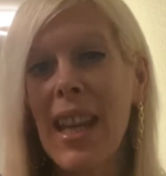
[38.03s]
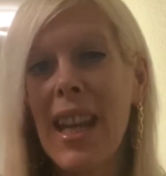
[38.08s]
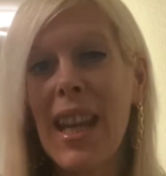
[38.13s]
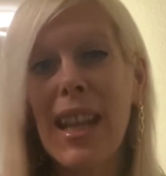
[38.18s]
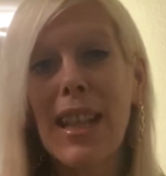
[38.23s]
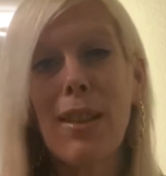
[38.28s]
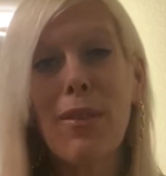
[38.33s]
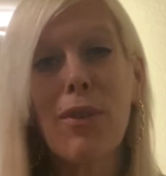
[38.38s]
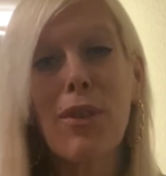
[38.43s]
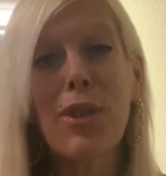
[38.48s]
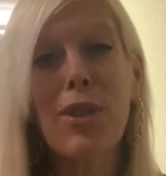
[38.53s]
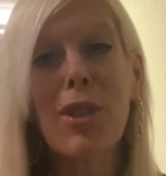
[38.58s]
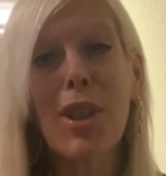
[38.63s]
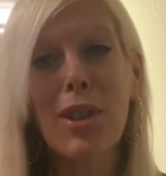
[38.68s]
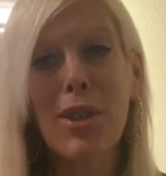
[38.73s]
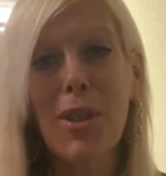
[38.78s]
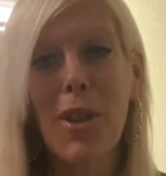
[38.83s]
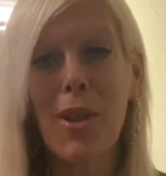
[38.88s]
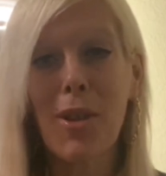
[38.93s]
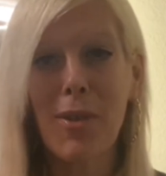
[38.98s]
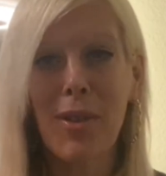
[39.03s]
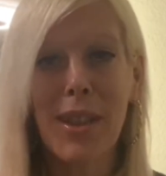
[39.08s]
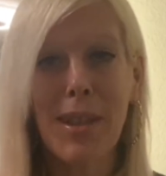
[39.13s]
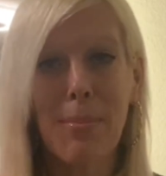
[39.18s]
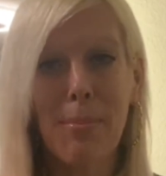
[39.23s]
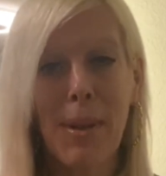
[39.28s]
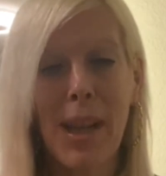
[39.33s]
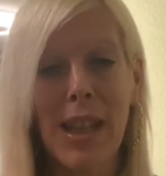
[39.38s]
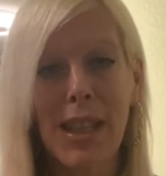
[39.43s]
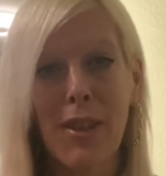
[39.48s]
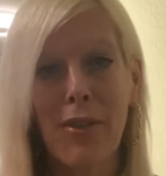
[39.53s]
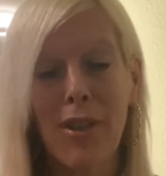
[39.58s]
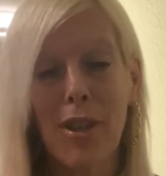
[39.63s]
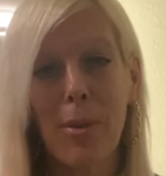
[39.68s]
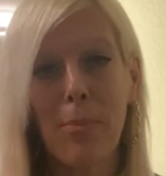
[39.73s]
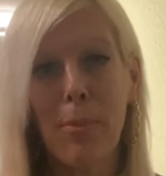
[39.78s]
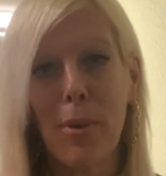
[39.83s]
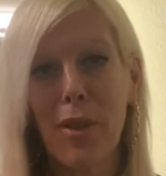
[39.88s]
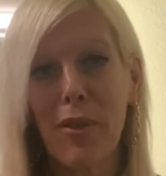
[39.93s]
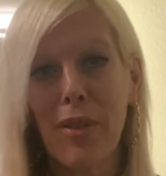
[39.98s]
And if you're not already part of our
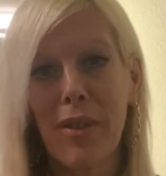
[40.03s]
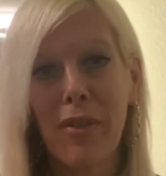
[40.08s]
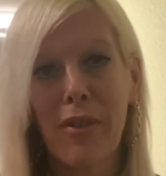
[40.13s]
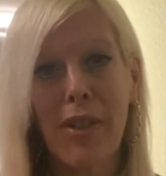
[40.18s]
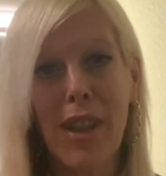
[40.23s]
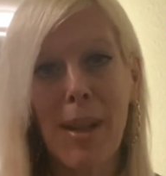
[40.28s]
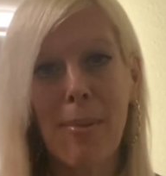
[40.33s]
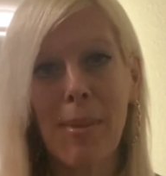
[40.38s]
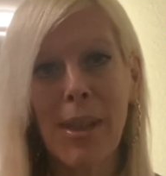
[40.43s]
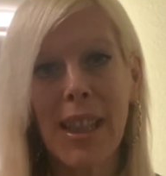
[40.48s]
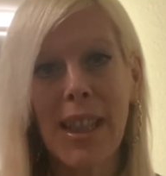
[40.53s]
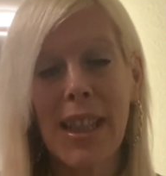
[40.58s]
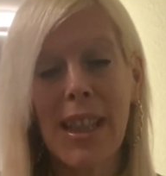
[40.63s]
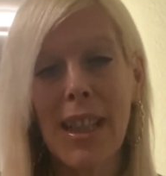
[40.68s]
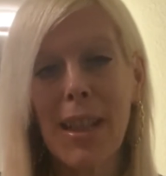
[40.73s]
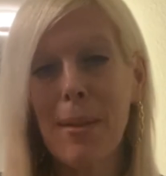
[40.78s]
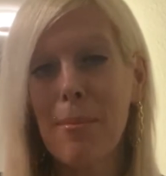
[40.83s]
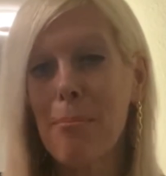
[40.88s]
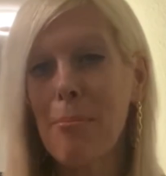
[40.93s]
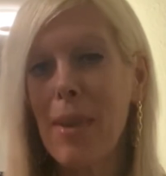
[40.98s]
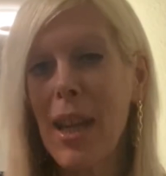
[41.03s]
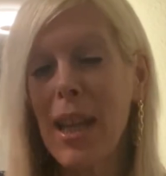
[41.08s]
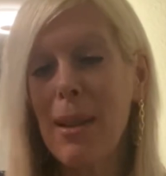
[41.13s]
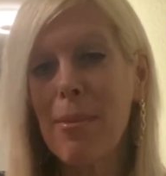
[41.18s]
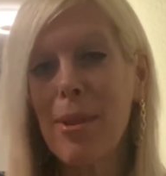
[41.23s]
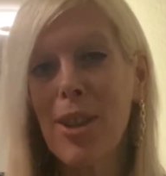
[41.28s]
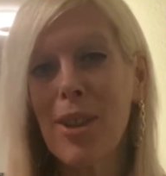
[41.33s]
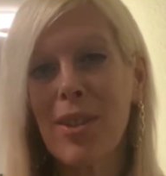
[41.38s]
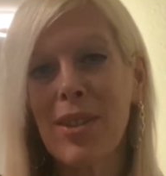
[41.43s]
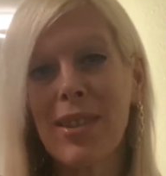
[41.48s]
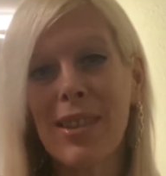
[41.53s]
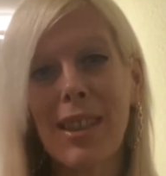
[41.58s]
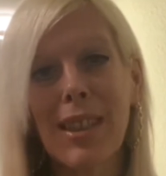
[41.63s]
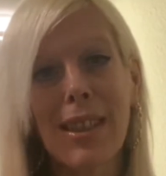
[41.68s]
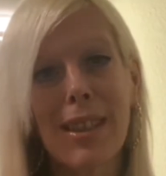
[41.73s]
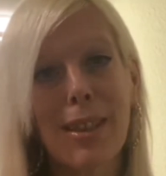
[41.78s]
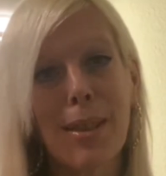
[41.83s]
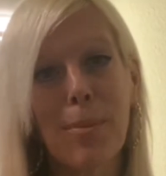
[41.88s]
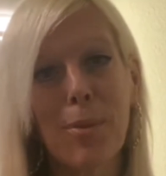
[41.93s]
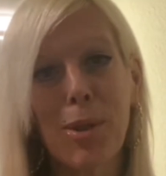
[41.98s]
perfume family here, maybe you
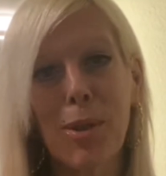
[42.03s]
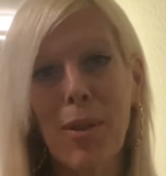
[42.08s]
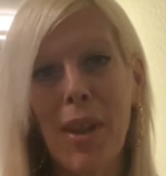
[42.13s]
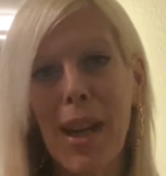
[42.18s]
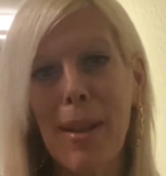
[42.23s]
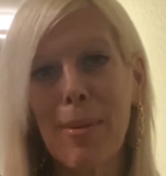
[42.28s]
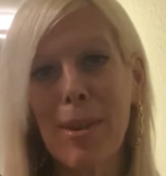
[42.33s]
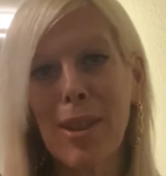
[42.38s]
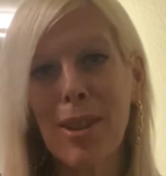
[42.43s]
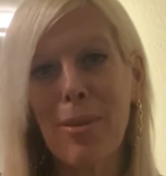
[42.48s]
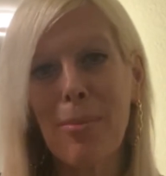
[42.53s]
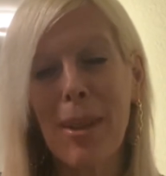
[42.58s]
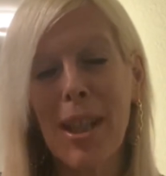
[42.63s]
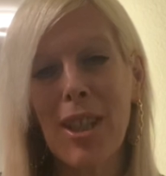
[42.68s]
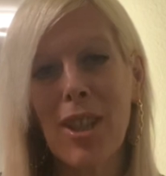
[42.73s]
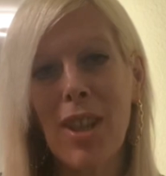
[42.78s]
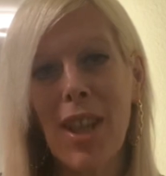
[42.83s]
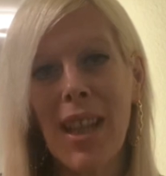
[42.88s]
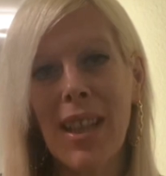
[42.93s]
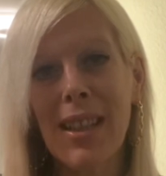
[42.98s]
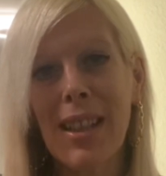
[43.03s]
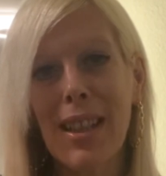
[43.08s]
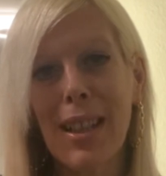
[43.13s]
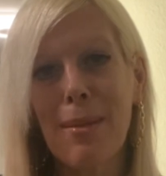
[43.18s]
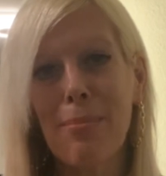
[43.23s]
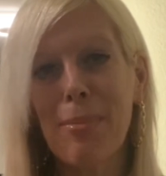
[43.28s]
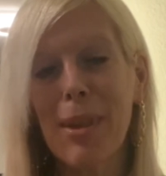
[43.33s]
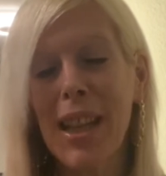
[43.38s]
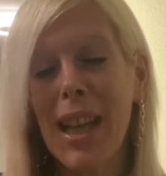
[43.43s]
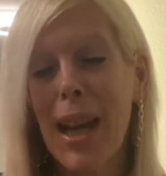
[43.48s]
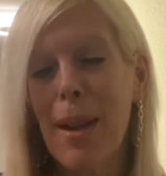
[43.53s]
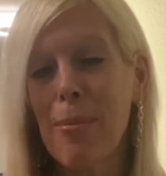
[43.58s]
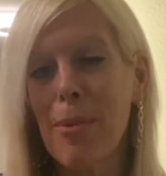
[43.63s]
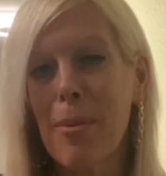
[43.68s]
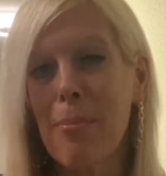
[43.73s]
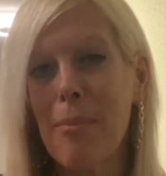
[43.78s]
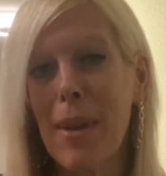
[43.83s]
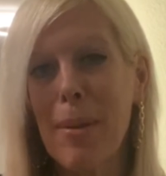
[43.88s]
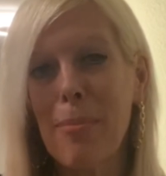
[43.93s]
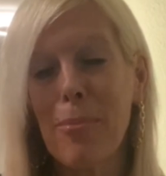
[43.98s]
consider subscribing to my channel and become a
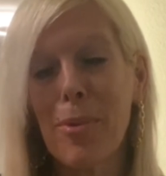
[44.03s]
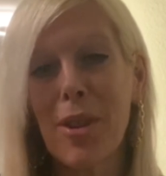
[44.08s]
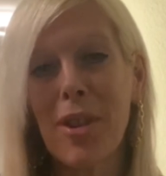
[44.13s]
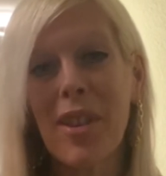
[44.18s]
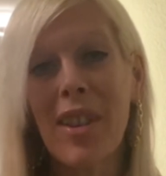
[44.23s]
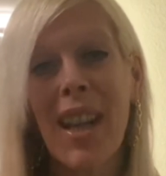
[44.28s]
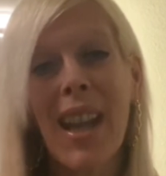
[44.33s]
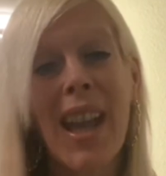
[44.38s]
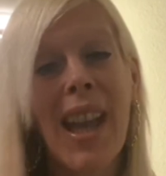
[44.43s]
member.